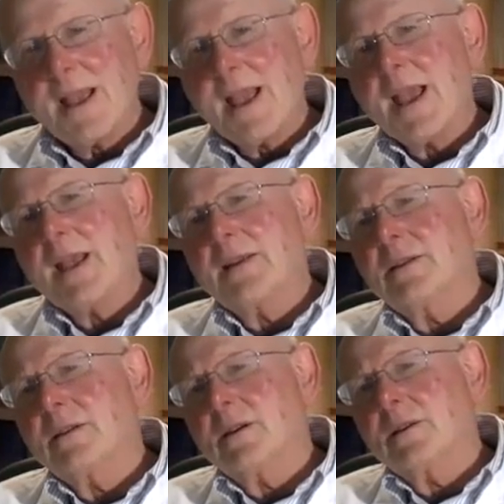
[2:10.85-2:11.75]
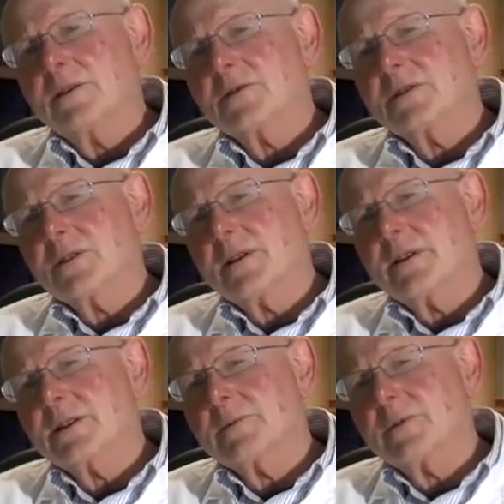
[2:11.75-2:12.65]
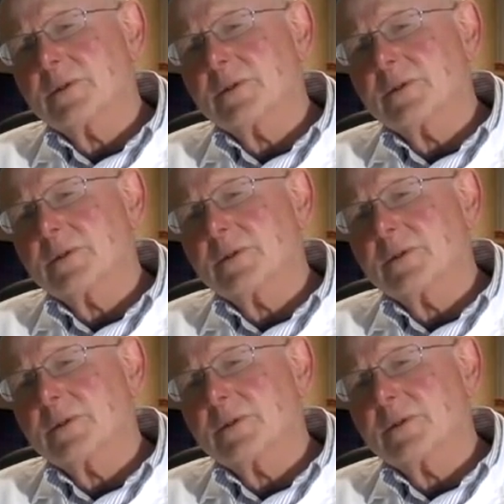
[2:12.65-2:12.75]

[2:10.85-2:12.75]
And these are studies that